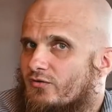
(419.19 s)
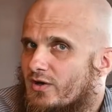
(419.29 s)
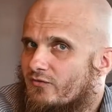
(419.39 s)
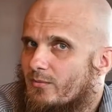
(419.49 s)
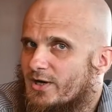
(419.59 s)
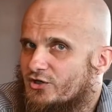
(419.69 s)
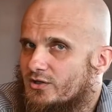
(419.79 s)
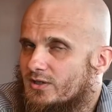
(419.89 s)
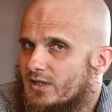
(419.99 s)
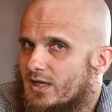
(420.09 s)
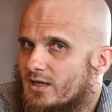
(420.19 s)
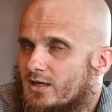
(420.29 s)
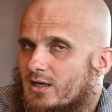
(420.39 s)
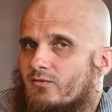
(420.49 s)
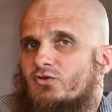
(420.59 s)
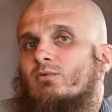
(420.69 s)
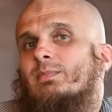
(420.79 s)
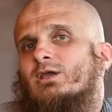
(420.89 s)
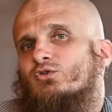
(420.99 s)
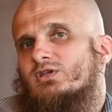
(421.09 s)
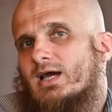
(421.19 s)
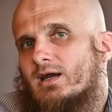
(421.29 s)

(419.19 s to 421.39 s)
of information in there, which will make you stand